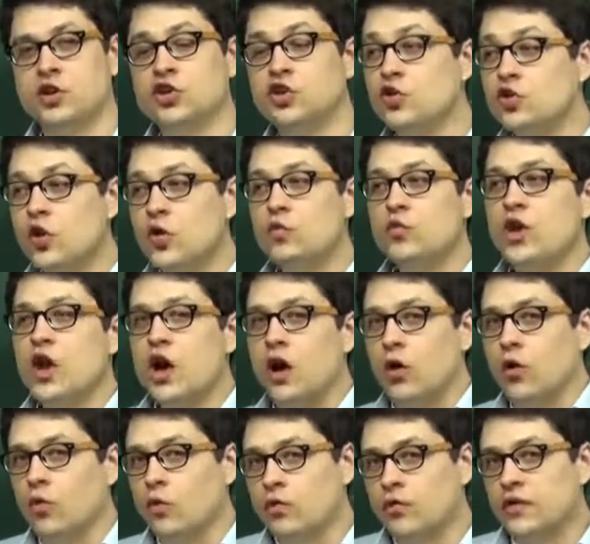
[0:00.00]
You don't
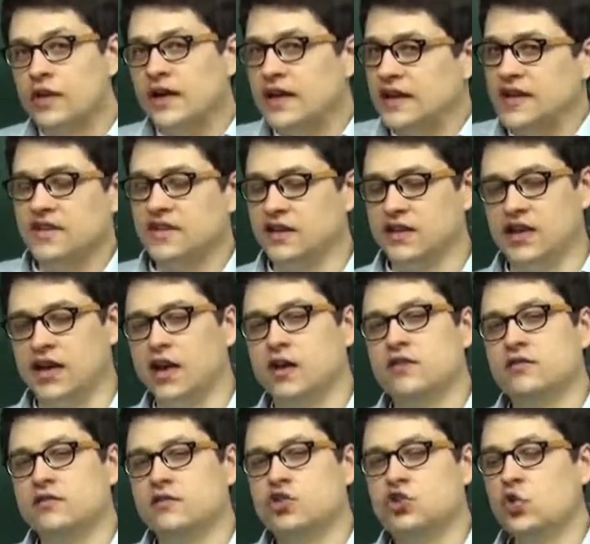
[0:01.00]
know anything
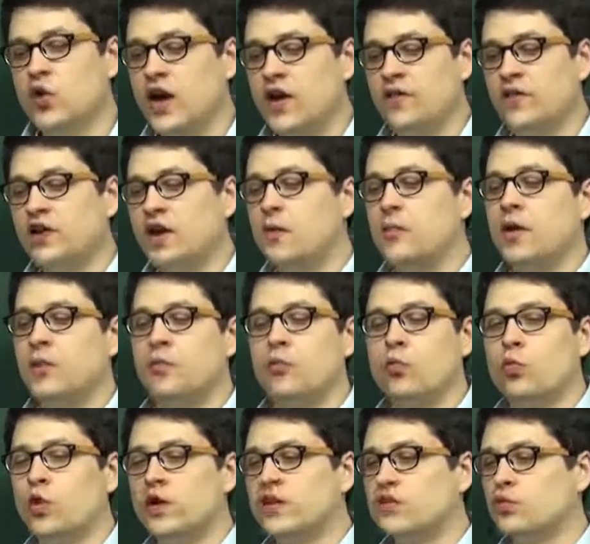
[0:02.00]
yet. You haven't come up
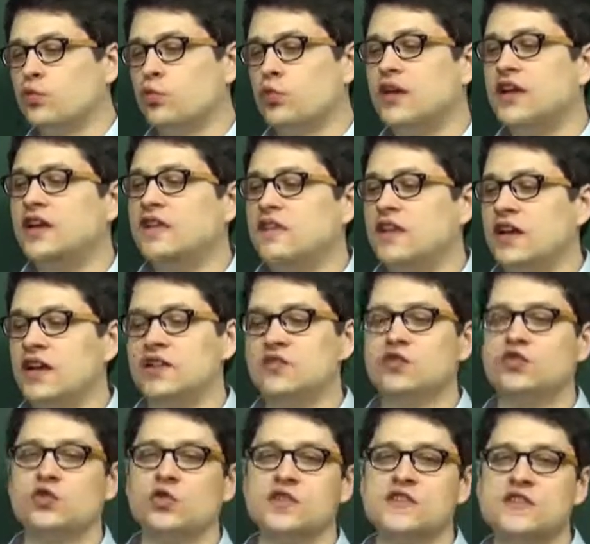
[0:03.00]
what is reading the
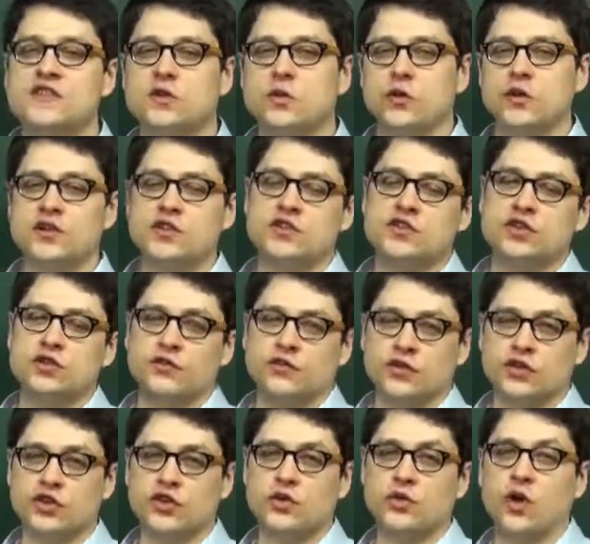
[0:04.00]
answer choices going to do
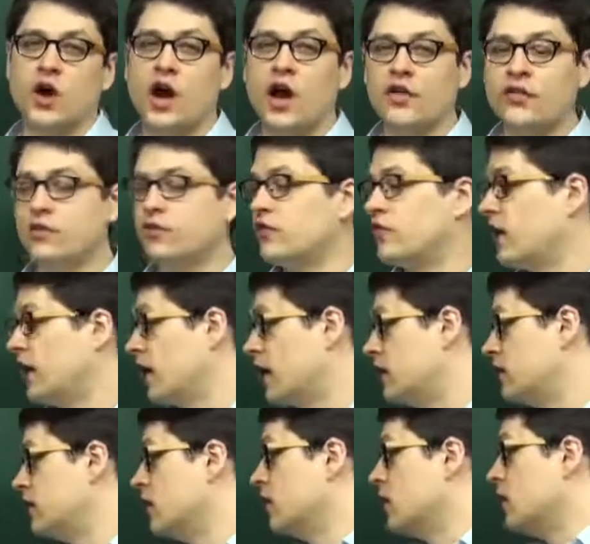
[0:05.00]
for you other
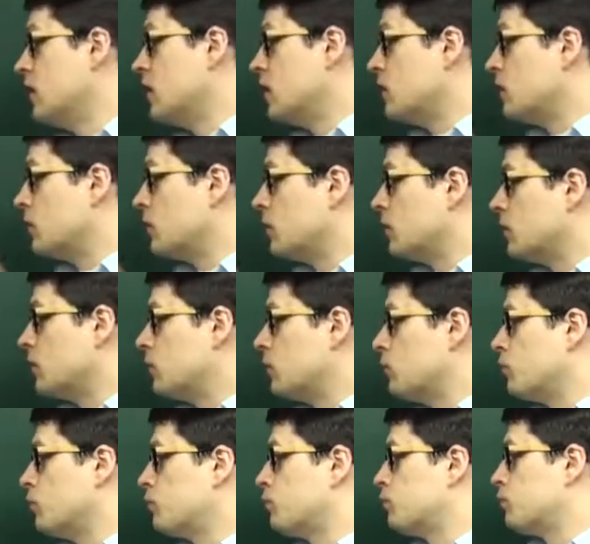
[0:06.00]
than
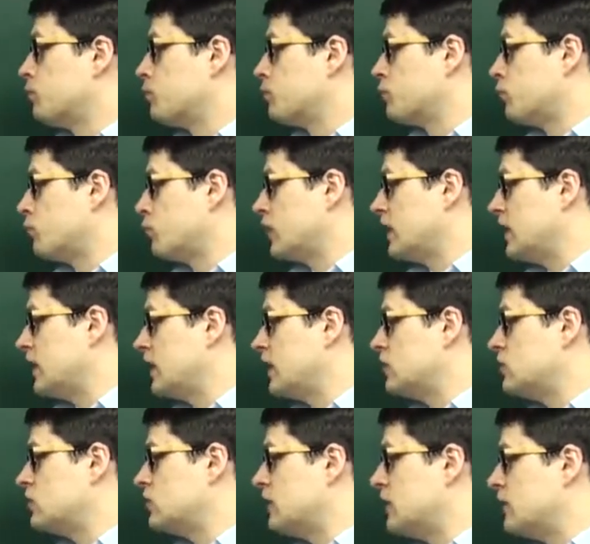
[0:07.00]

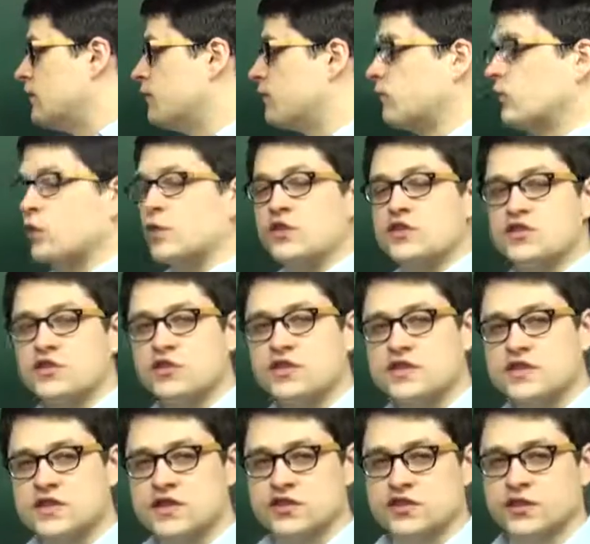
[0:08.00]
pre-influence your
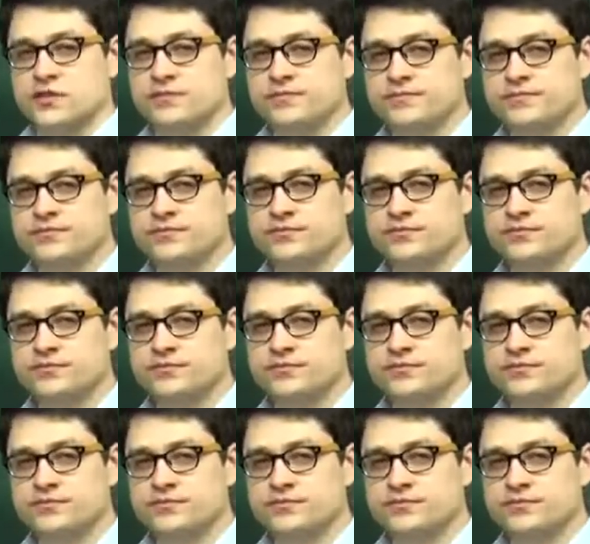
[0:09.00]
decision